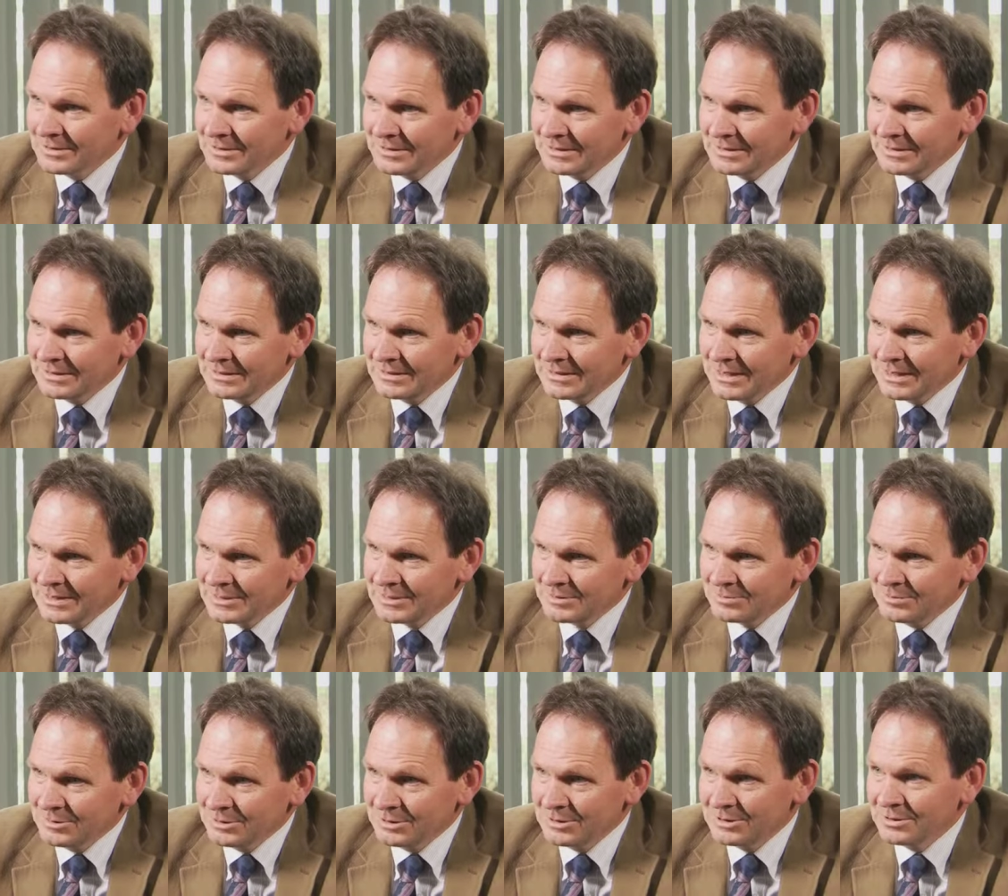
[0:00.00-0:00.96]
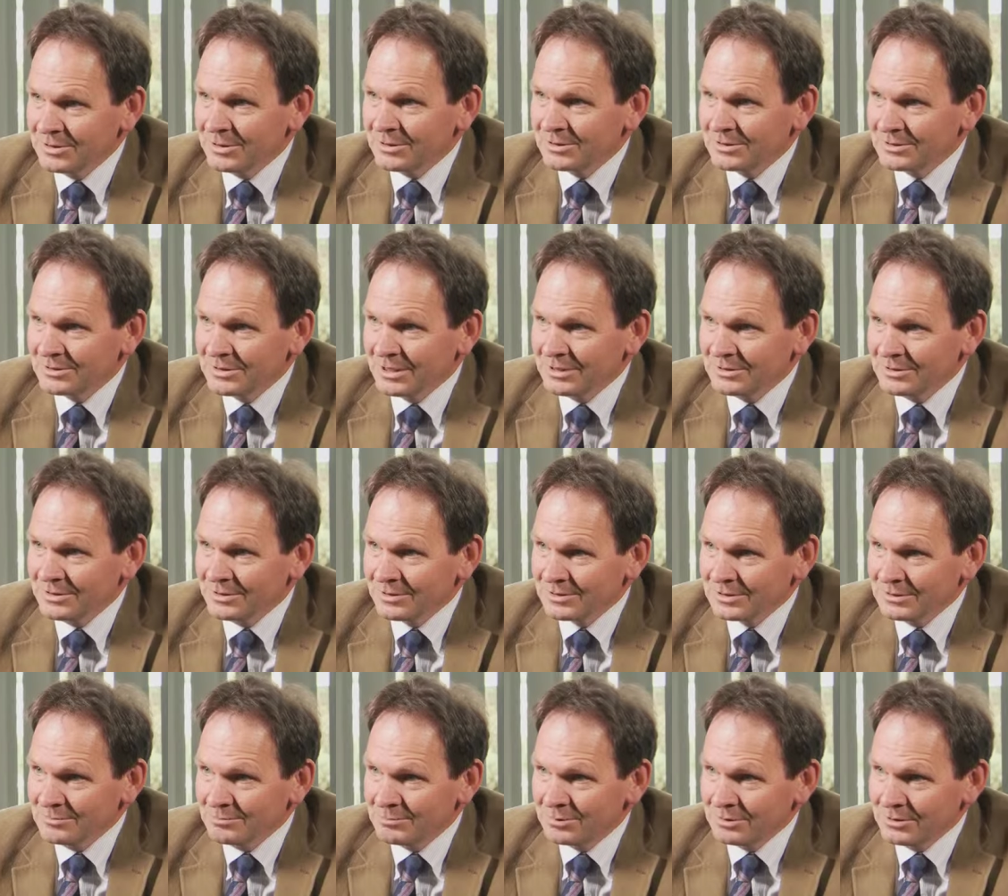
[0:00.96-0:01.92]
in asthma are
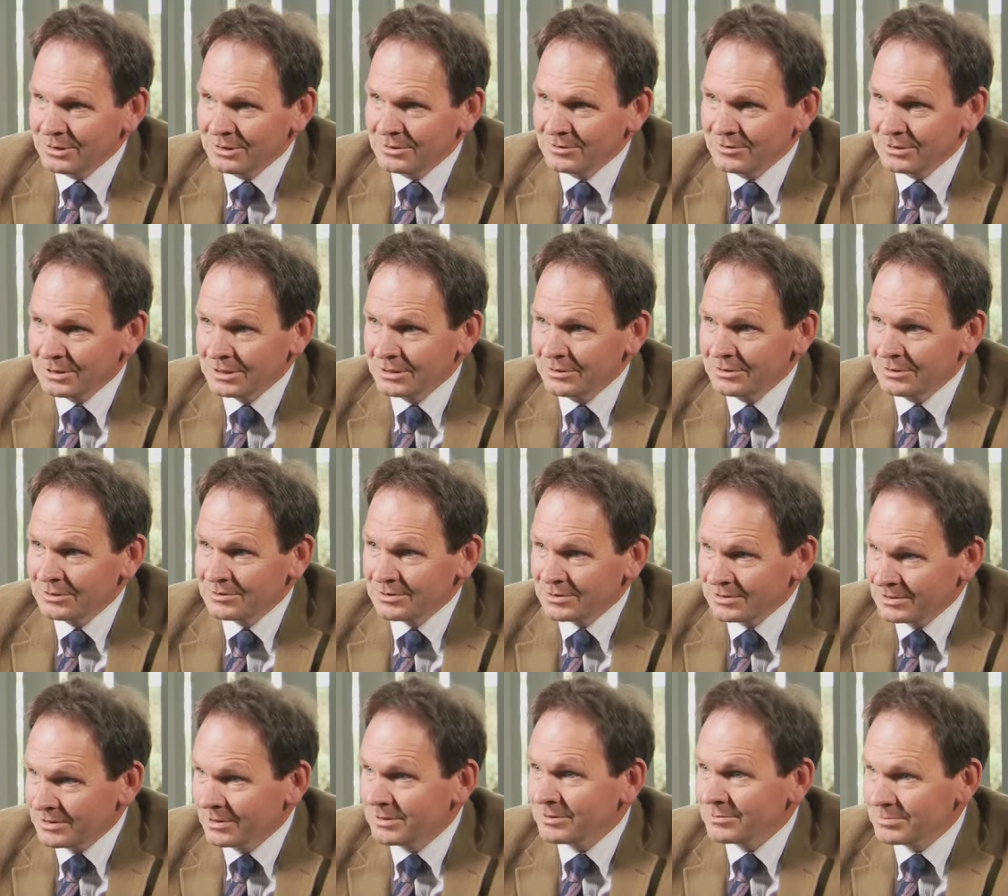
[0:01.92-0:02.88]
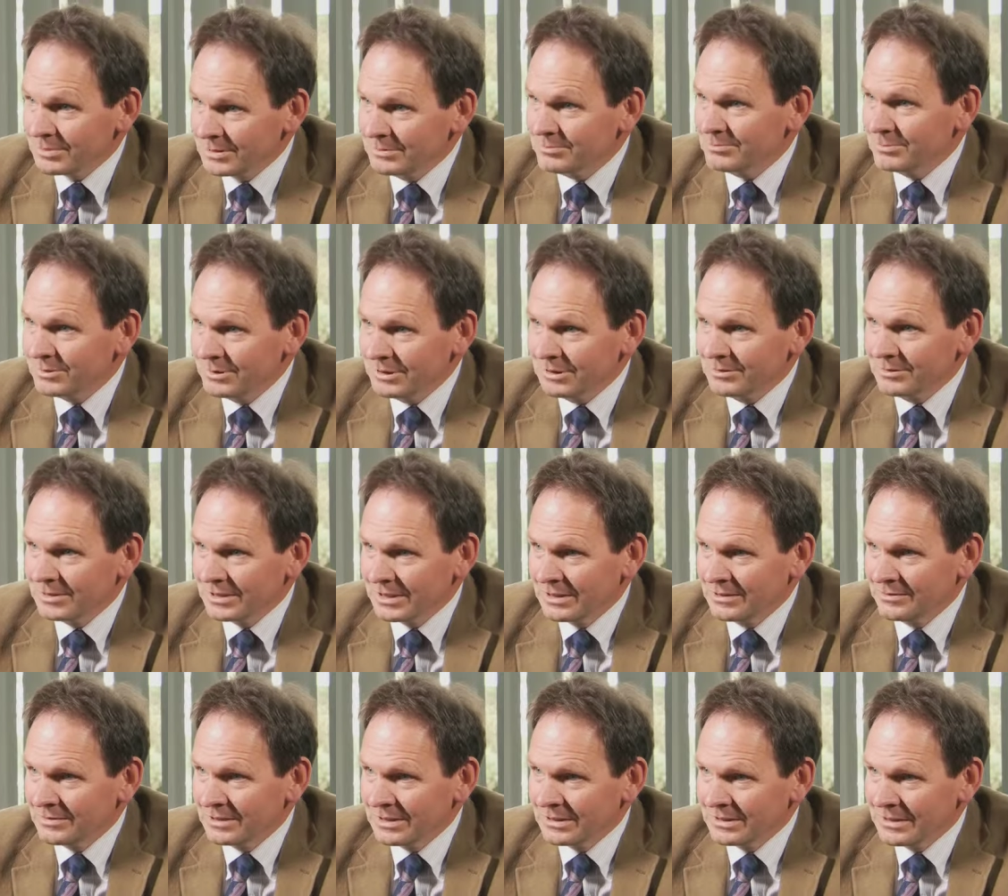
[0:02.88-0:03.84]
not improving or have stopped improving
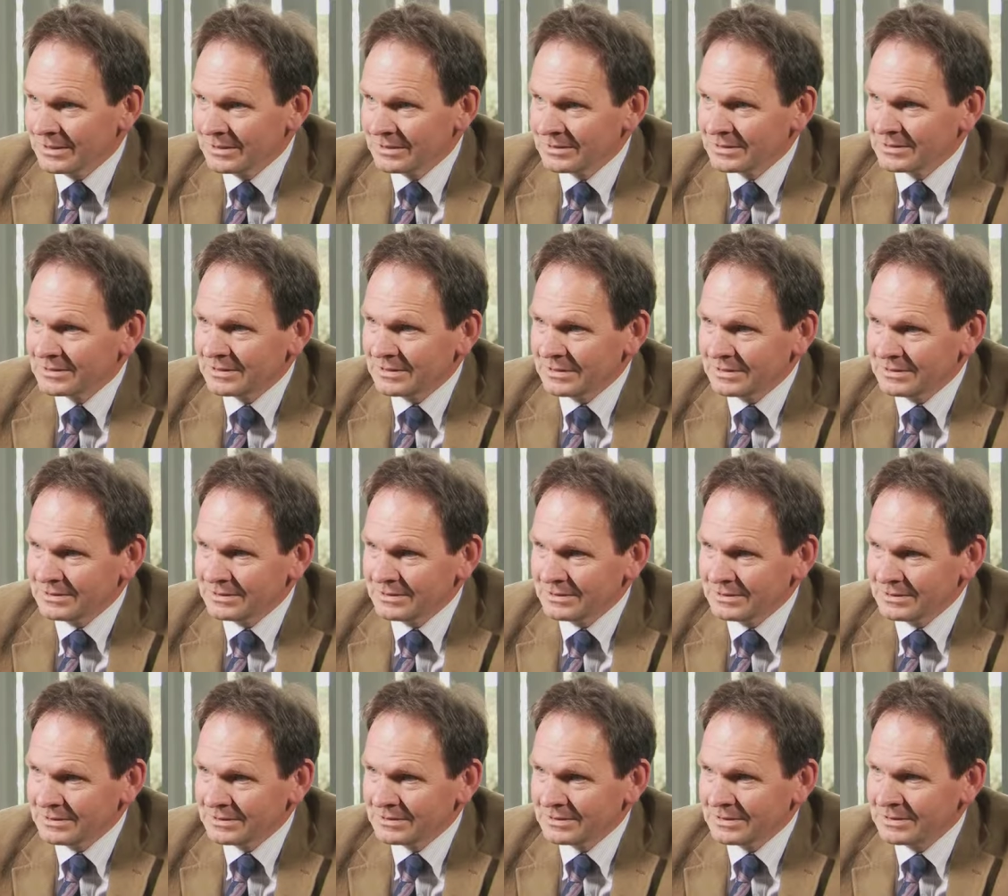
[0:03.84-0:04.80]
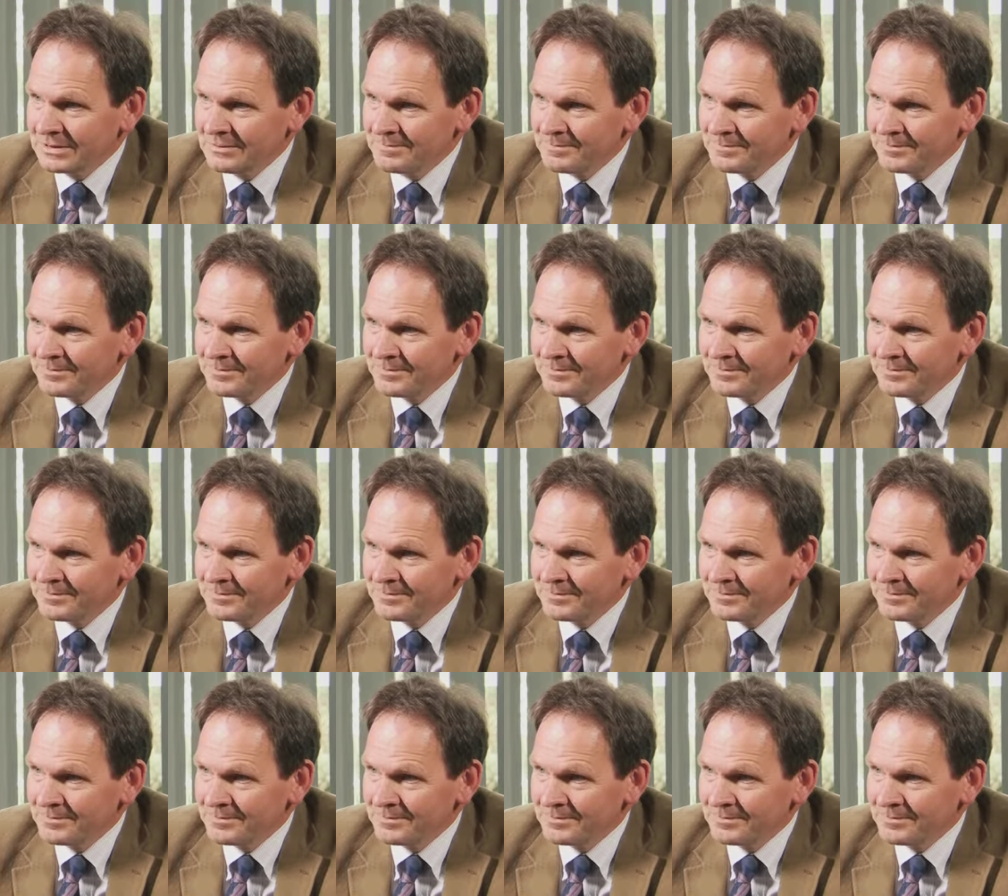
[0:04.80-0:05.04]
over the last 10 years.